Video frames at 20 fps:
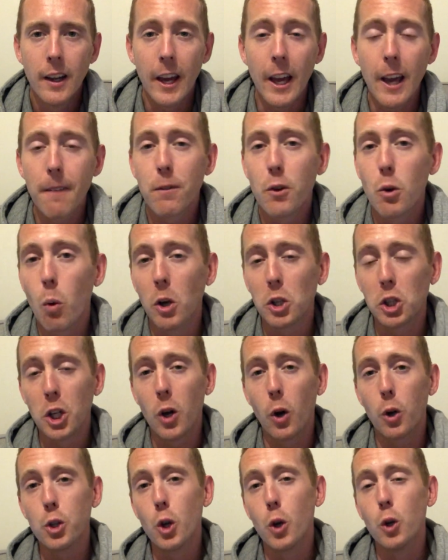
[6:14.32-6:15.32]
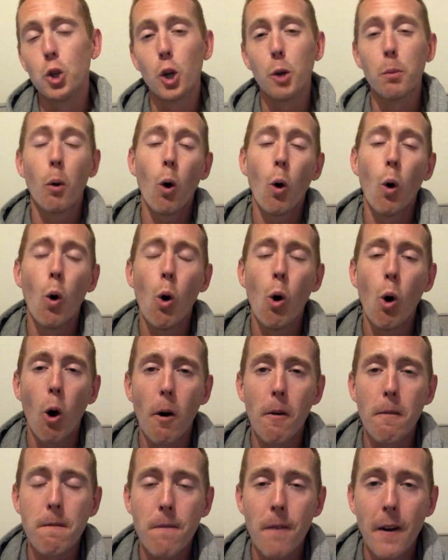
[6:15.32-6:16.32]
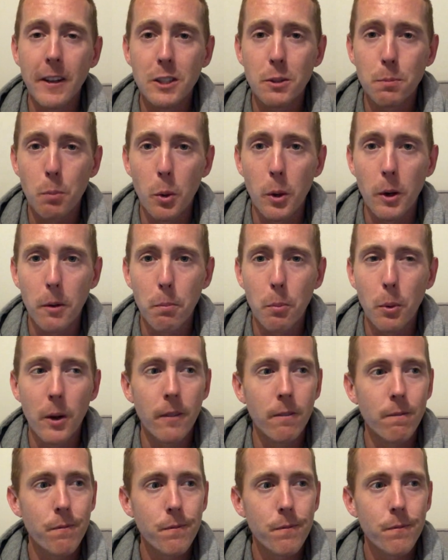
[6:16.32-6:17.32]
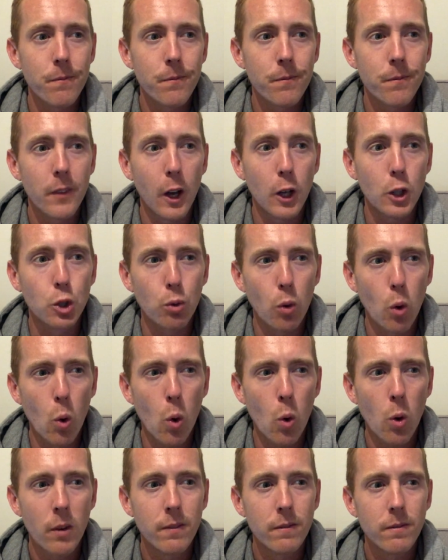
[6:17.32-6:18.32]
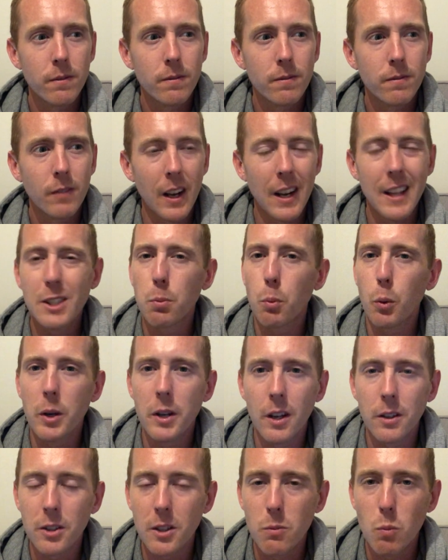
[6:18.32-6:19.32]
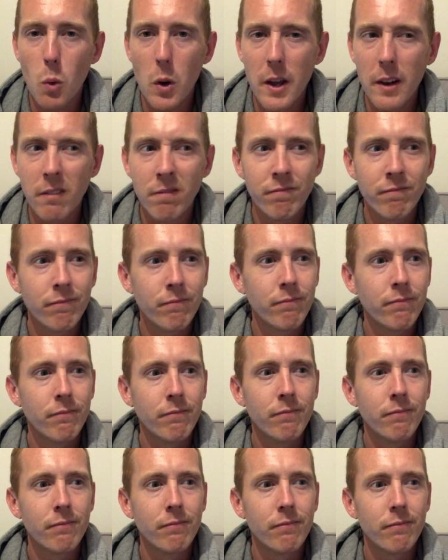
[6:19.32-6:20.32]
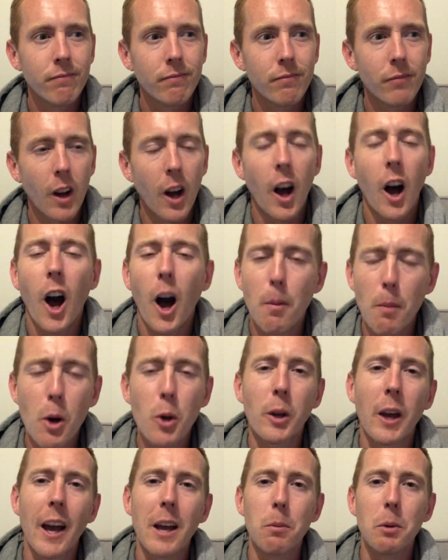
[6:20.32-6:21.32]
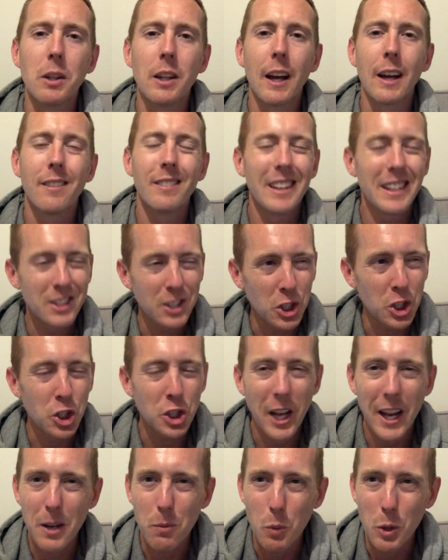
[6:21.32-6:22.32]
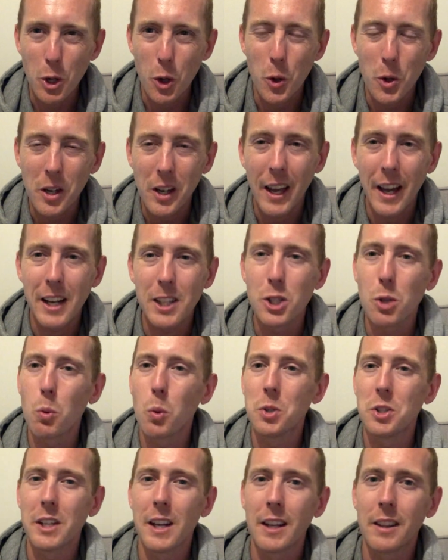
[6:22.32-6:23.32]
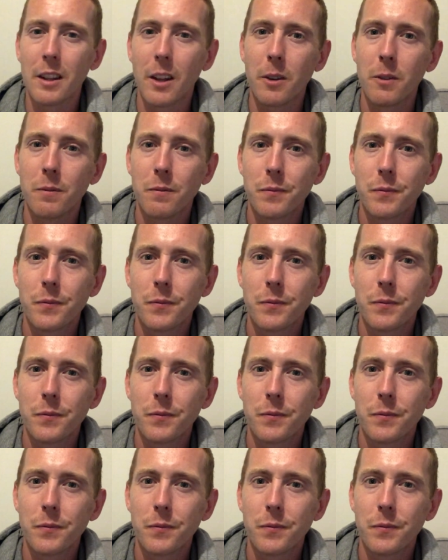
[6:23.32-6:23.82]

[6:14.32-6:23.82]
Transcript: If you're watching it on YouTube or on Facebook, but a draw, at least Mourinho didn't win. I'm okay with that. It's a shame we couldn't get it towards the end though.